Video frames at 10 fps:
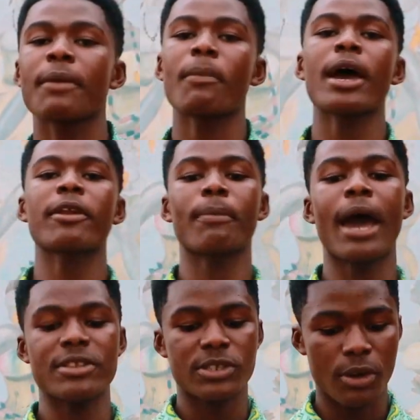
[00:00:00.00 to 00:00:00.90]
body
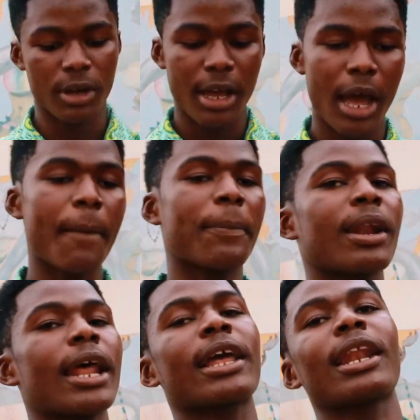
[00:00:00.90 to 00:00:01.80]
about to up like